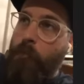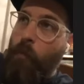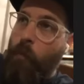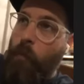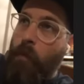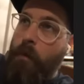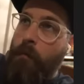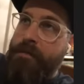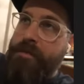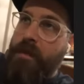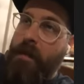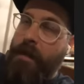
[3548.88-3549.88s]
what
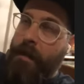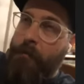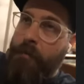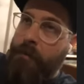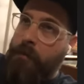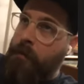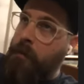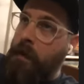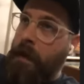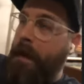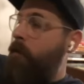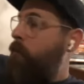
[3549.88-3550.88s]
was going to happen or
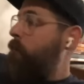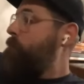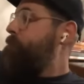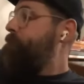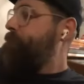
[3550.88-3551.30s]
how.